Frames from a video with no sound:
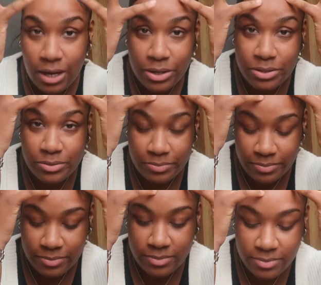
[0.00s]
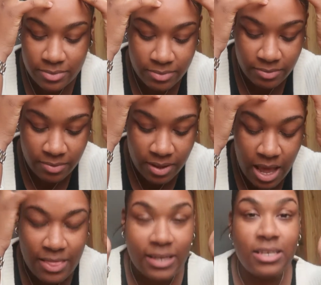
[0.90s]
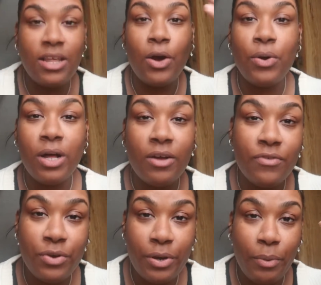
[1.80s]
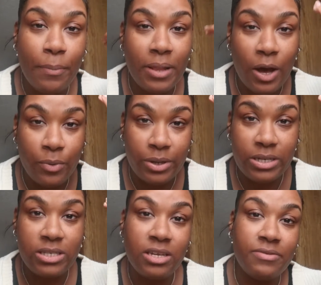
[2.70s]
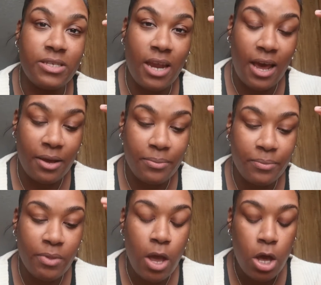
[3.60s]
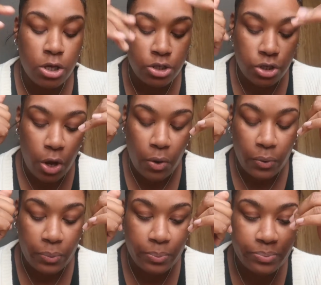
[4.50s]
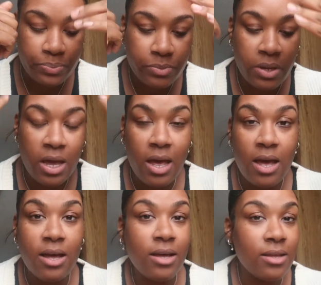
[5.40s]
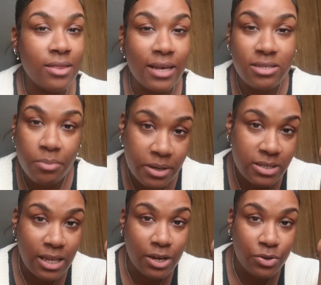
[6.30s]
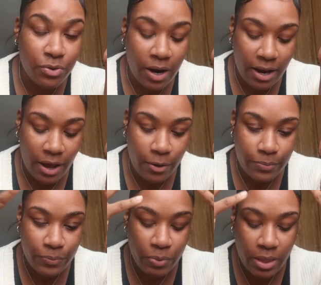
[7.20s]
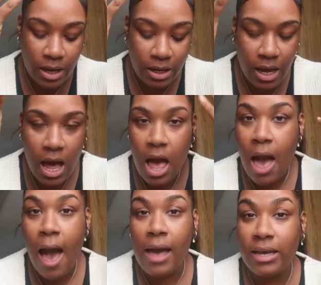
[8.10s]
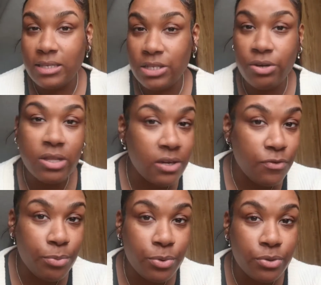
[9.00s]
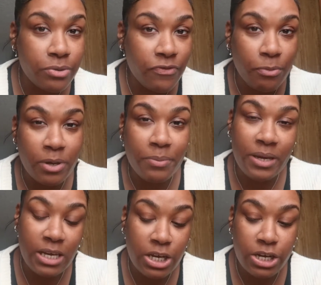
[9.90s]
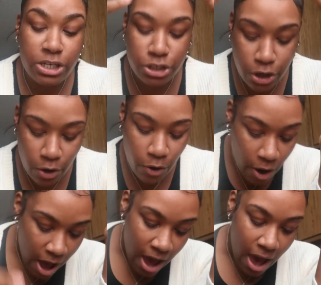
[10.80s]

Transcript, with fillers: Oh. Um. They said they're gonna cover it with plywood and stuff today. So that's the best they can do right now it's still livable for me to be here so